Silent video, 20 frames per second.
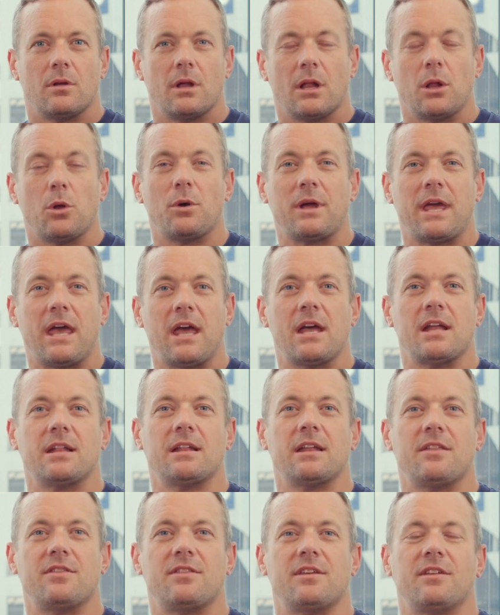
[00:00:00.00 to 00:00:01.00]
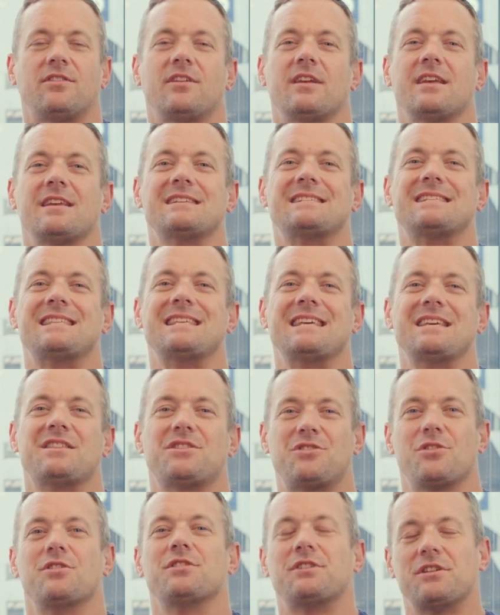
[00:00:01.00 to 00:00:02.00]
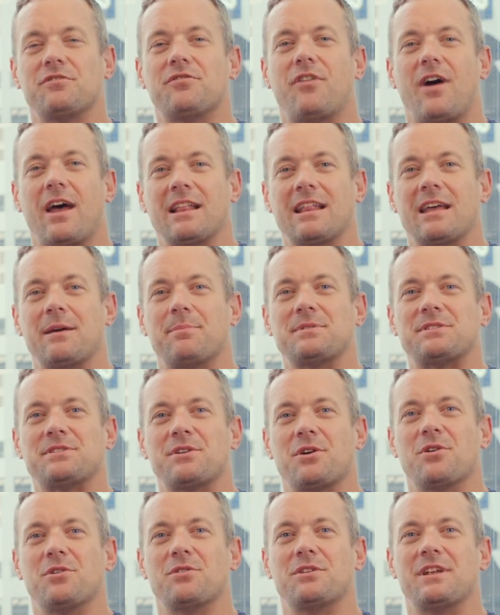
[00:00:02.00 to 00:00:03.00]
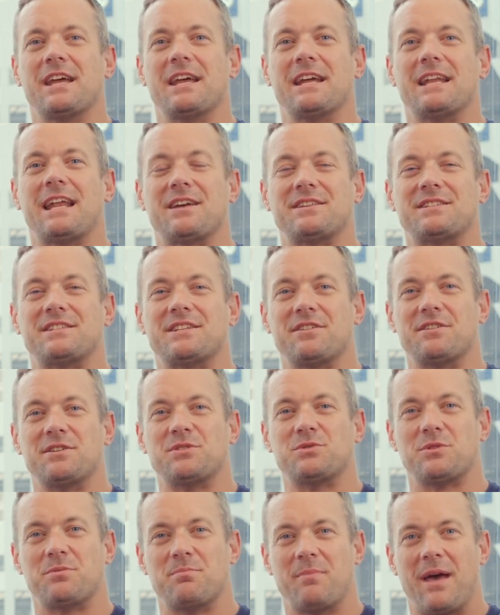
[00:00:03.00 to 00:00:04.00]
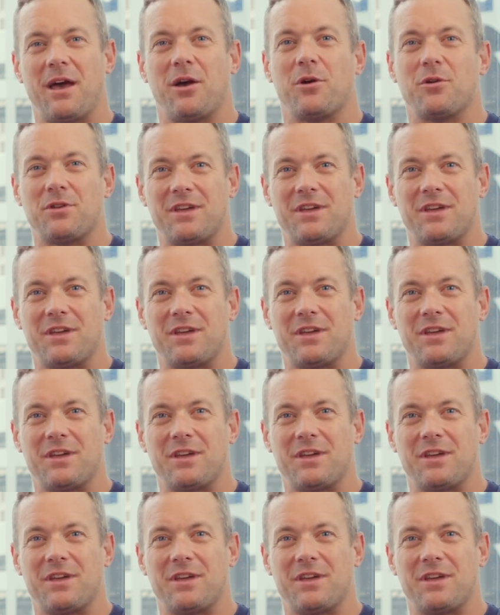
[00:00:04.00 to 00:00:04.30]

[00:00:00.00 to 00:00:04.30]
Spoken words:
Hello again. This is the third and final episode in a series with Matt